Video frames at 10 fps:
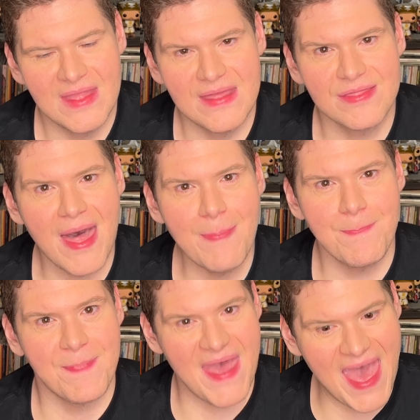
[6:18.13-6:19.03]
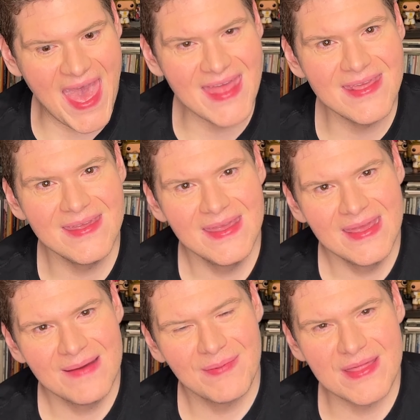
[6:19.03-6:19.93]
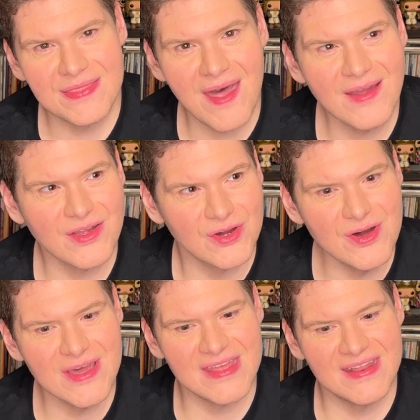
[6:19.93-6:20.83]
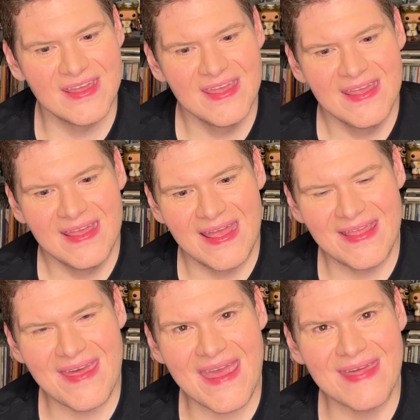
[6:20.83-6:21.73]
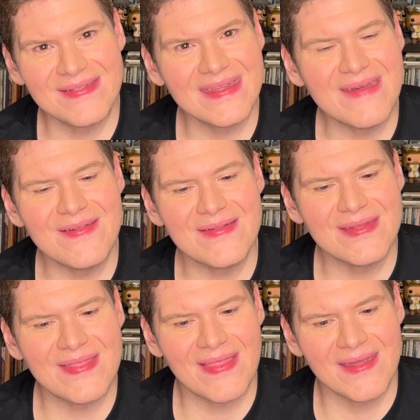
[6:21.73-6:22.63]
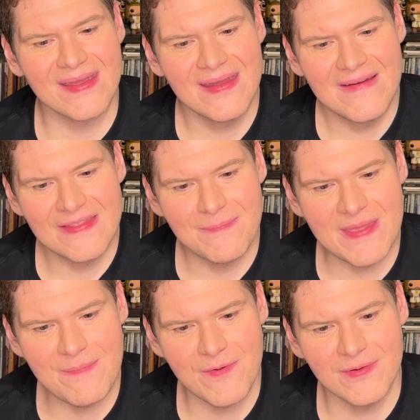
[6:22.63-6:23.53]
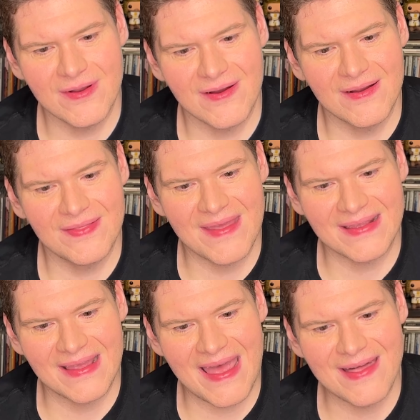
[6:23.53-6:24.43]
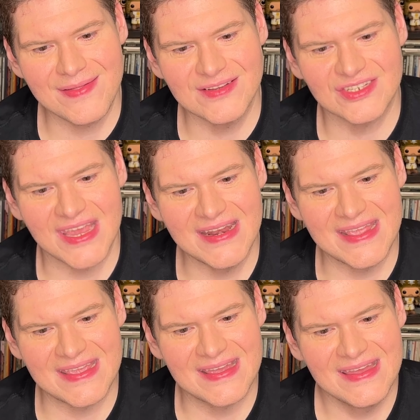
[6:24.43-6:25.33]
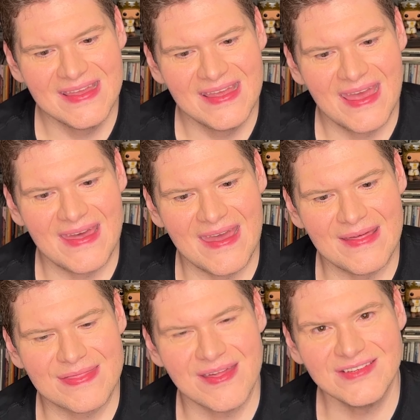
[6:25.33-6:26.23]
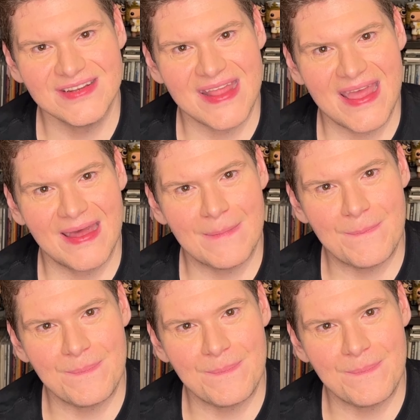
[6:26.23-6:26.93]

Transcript: it's not bad, but it's not good. And I, I think of the thing that like the people in, like Allison Janney uh, is such an uh,